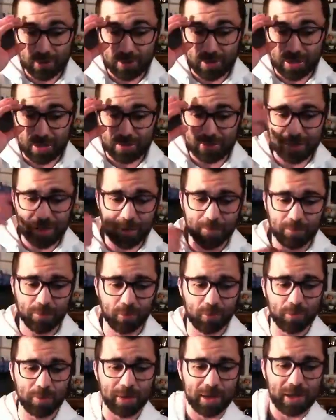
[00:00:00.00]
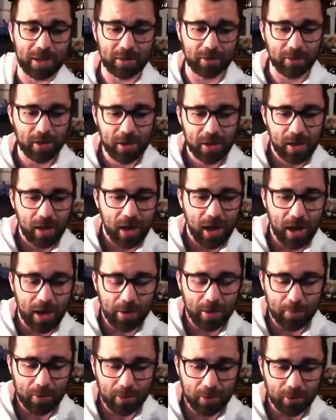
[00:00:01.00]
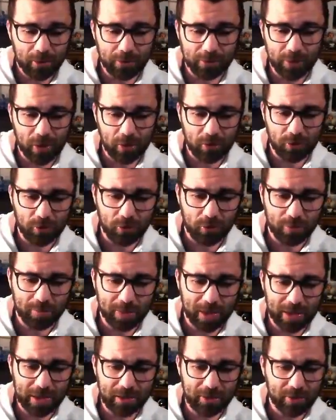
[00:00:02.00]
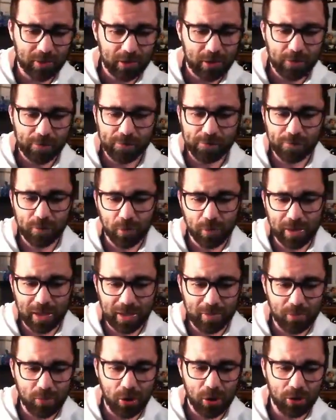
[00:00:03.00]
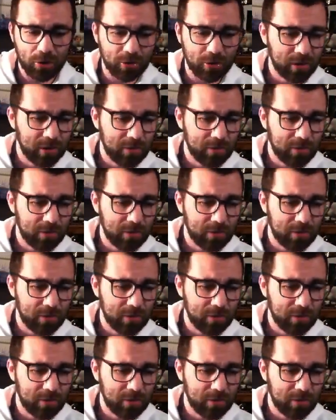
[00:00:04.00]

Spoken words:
The example being of those sort of players, Freeman,